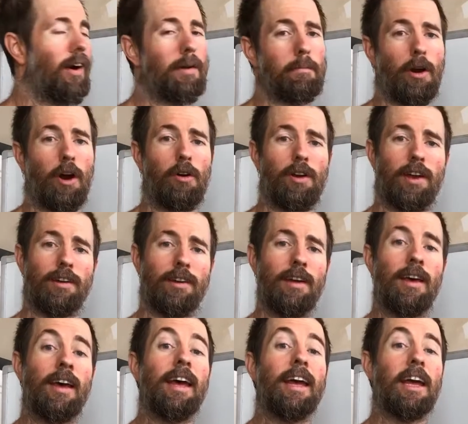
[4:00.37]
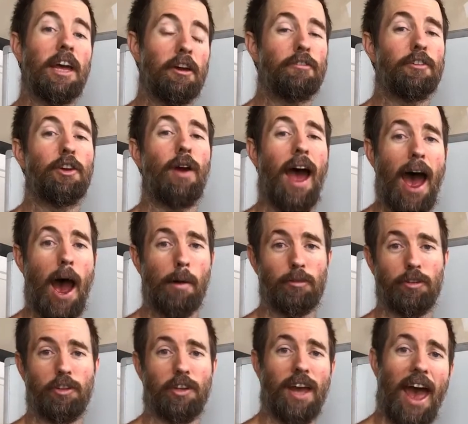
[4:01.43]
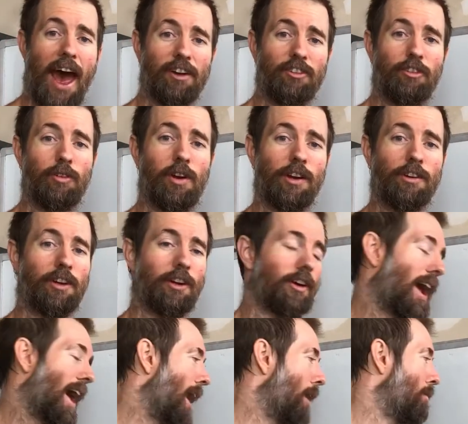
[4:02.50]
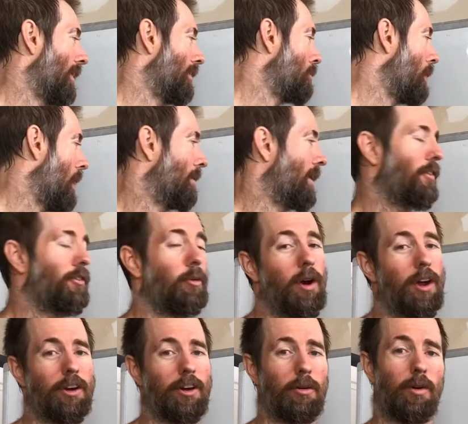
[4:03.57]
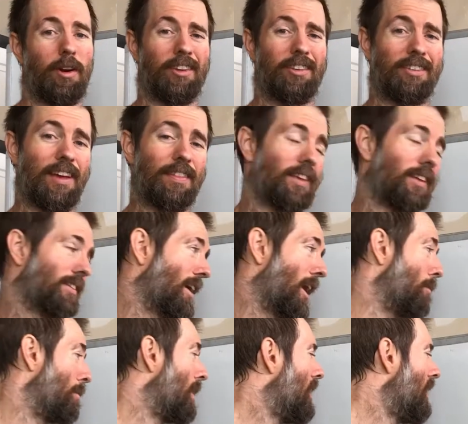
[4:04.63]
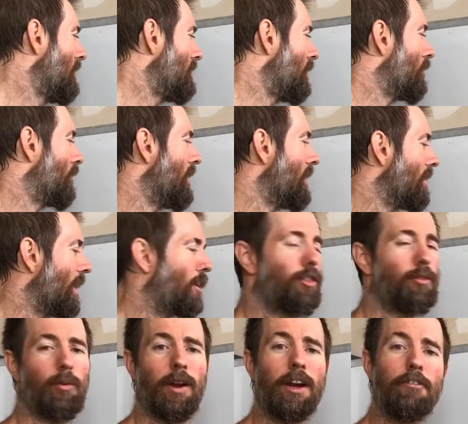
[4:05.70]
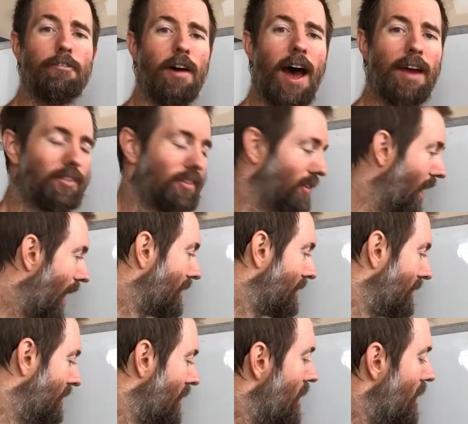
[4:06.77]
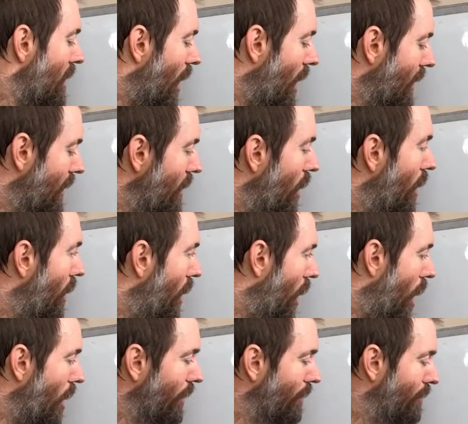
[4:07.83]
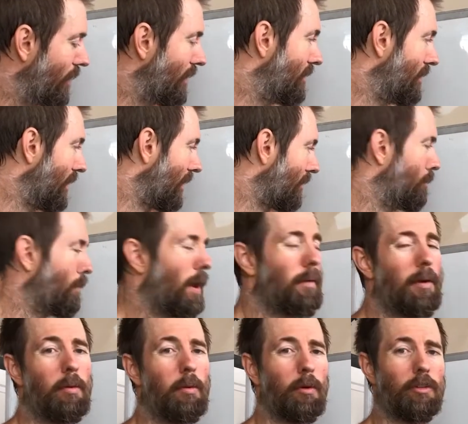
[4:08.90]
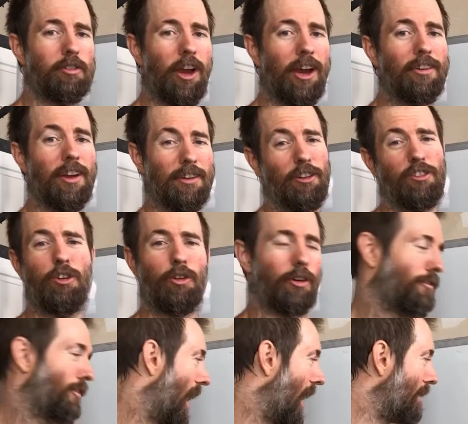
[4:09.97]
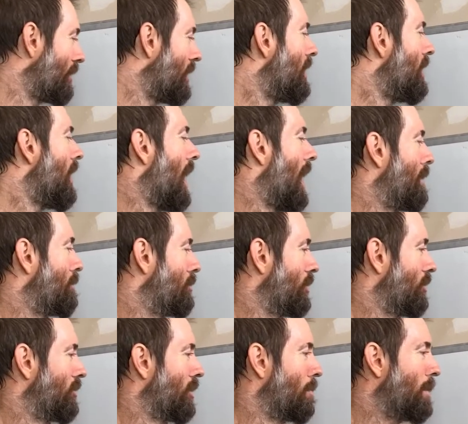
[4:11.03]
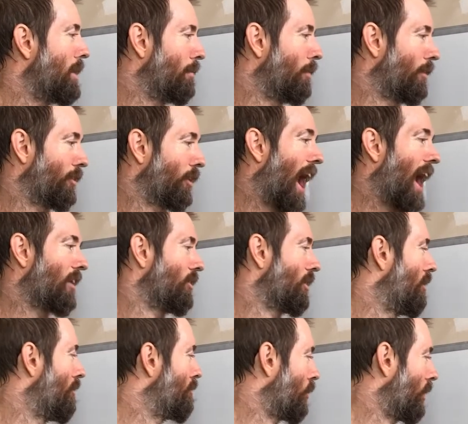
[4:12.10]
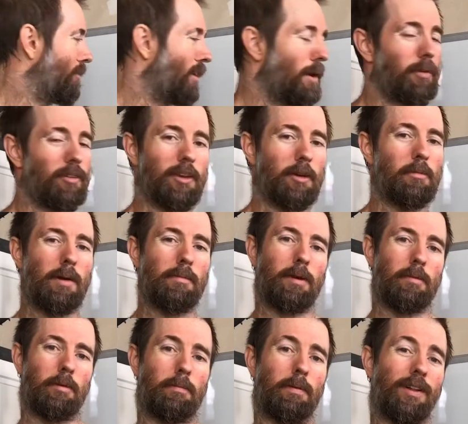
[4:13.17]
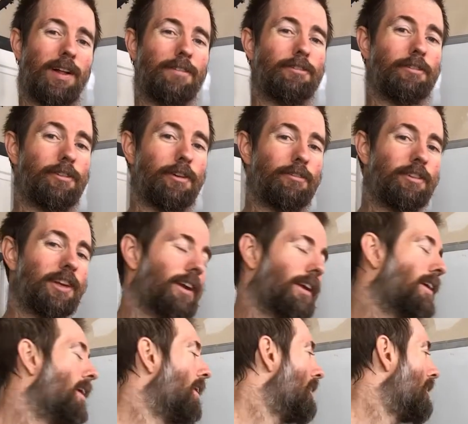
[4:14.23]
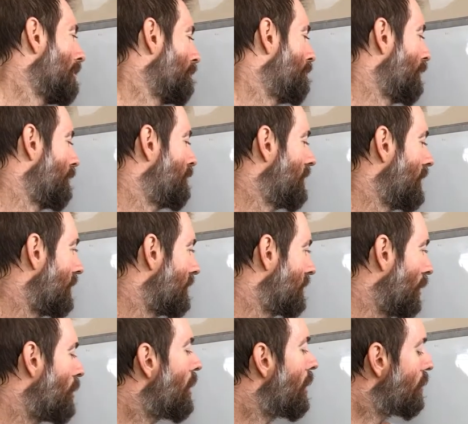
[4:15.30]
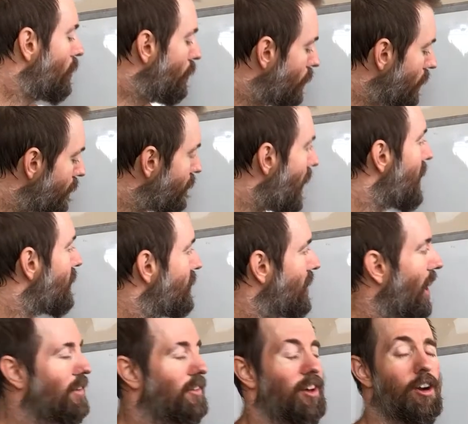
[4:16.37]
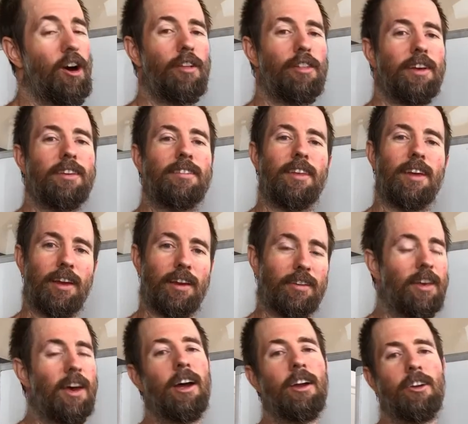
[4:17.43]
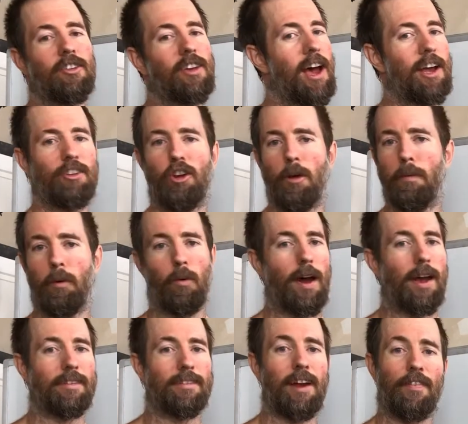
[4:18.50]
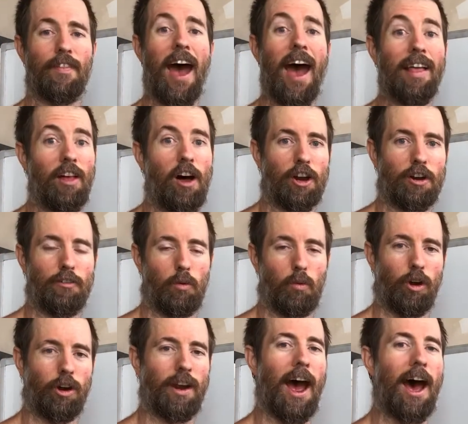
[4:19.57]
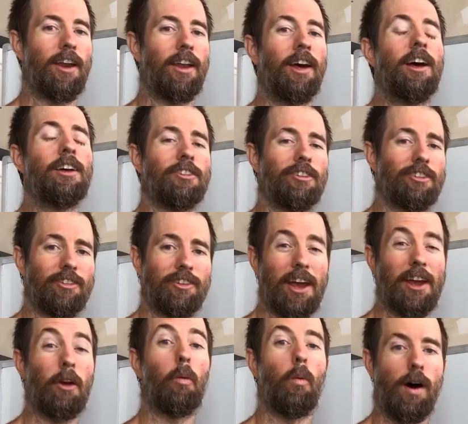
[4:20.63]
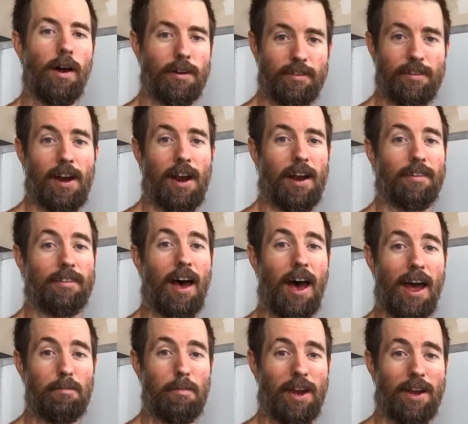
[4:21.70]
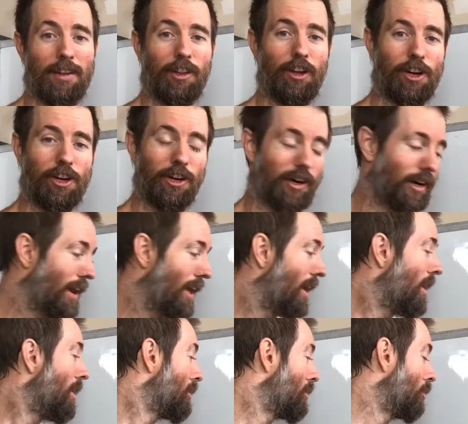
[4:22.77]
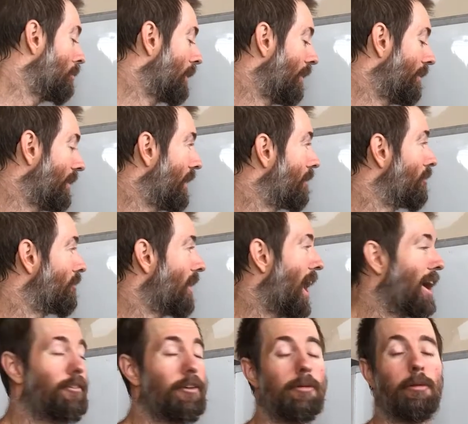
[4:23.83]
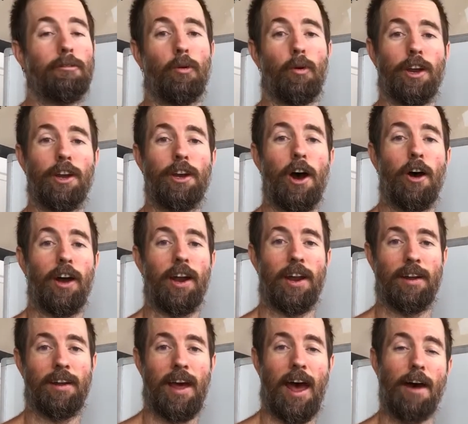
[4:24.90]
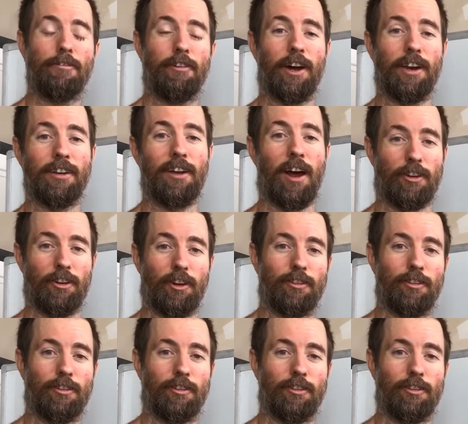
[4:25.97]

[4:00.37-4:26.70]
unbroken if you absolutely had to, gun to your head, but that's probably not the way you're going to want to set this up. So think like 3 to 5 sets on all of these things. Maybe we'll change that to 2 to 5. I'm sure some people, if they're actually going 45%, might be able to pull off a 15 and 15. So 2 to 5 sets on all these things. Just kind of chip away. It's not that long of a workout, so just take it 1 set at a time, make it look good. You'll be on the other side of it before you know it. Have fun. Talk to y'all